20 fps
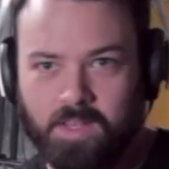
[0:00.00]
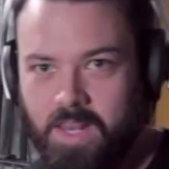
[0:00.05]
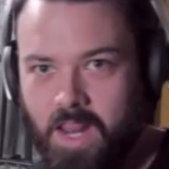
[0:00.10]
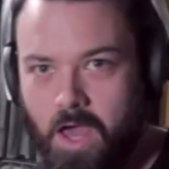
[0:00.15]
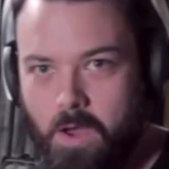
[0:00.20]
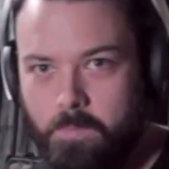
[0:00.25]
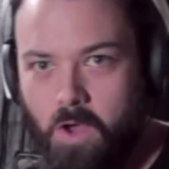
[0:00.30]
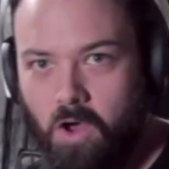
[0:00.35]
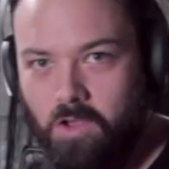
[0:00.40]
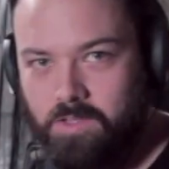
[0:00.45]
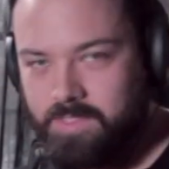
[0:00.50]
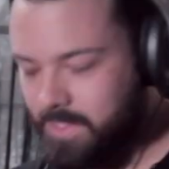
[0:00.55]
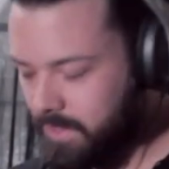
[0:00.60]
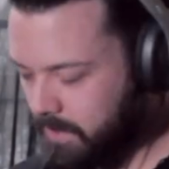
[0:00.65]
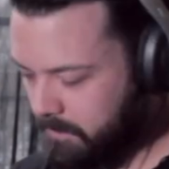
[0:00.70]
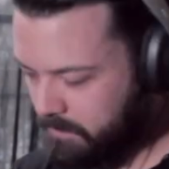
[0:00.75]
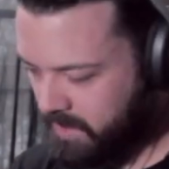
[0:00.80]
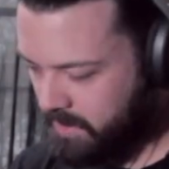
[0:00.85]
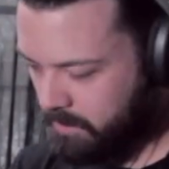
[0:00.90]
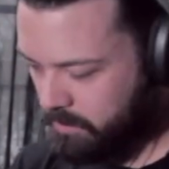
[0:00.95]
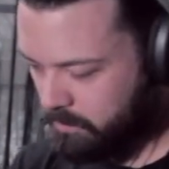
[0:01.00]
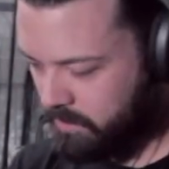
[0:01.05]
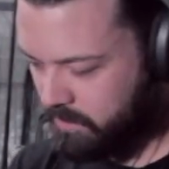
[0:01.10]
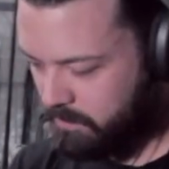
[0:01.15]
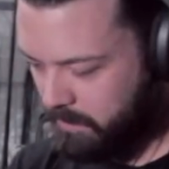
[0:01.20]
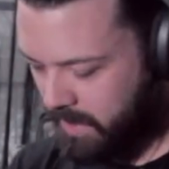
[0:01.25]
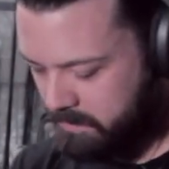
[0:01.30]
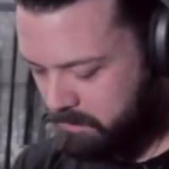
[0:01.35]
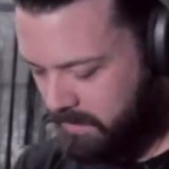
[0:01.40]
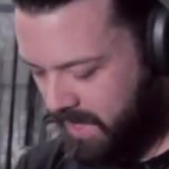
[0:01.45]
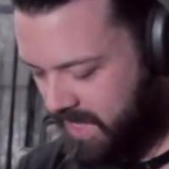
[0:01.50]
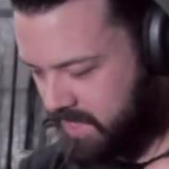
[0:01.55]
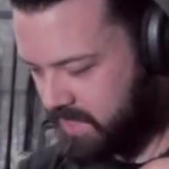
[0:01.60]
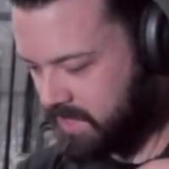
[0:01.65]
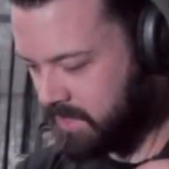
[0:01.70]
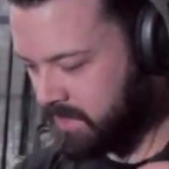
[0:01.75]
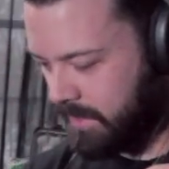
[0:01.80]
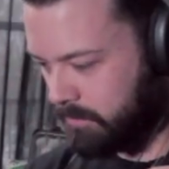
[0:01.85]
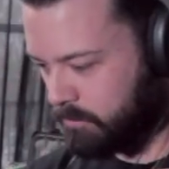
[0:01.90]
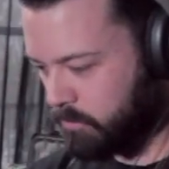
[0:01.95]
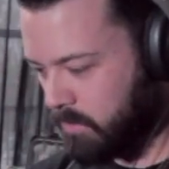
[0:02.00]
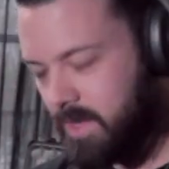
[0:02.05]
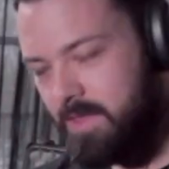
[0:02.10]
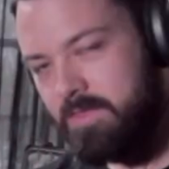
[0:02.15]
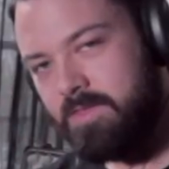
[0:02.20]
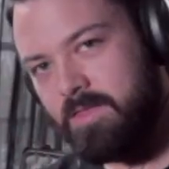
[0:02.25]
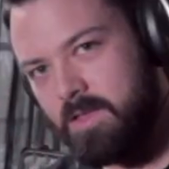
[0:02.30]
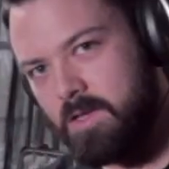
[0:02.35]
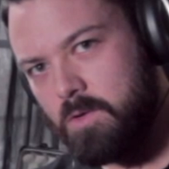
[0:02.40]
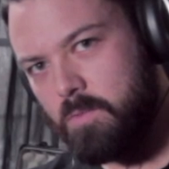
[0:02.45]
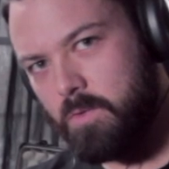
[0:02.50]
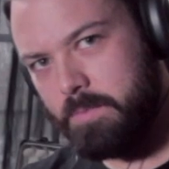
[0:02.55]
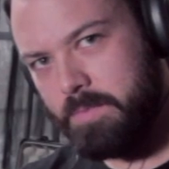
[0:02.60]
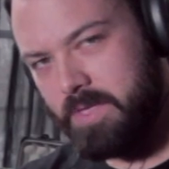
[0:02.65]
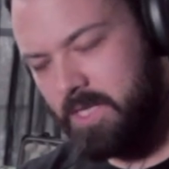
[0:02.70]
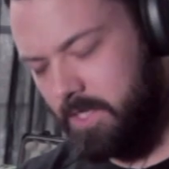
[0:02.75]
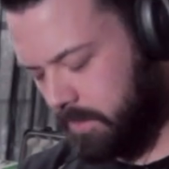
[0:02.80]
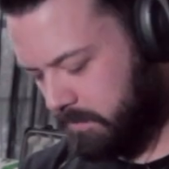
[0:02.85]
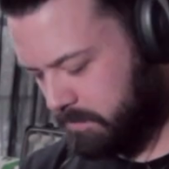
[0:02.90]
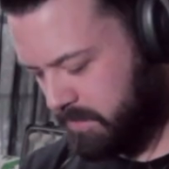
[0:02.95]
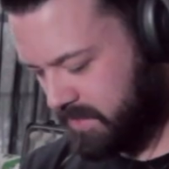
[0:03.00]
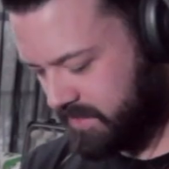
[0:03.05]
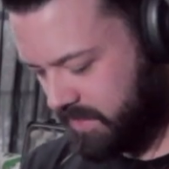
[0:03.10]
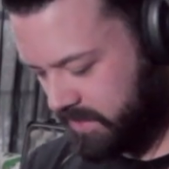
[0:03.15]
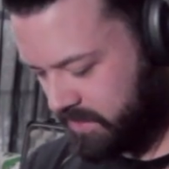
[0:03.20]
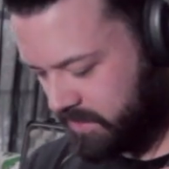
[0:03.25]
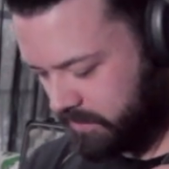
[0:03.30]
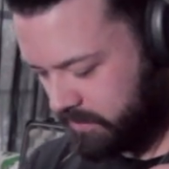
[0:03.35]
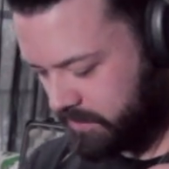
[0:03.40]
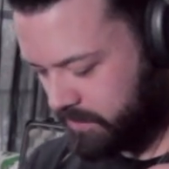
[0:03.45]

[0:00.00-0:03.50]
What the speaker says: Now I'm all set up here with my mic at what I think would be a good position.